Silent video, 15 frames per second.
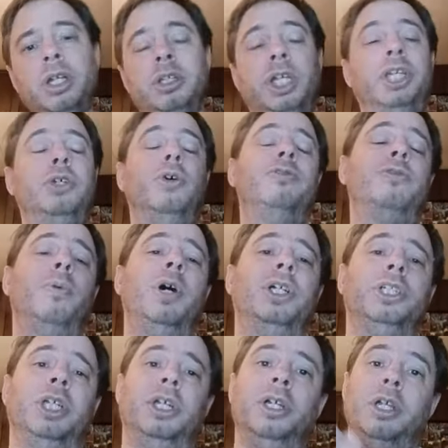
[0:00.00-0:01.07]
Thank you all for
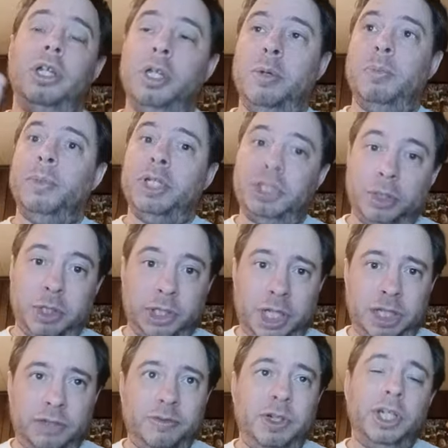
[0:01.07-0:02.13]
watching. Make sure you
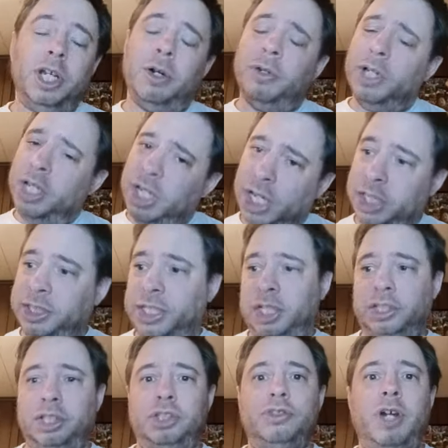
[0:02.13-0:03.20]
like the video. Hit
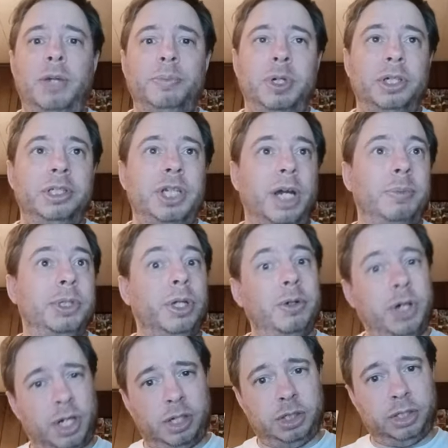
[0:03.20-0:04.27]
that subscribe button down
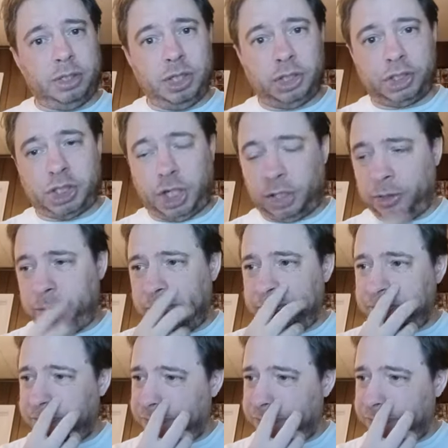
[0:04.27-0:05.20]
below on this channel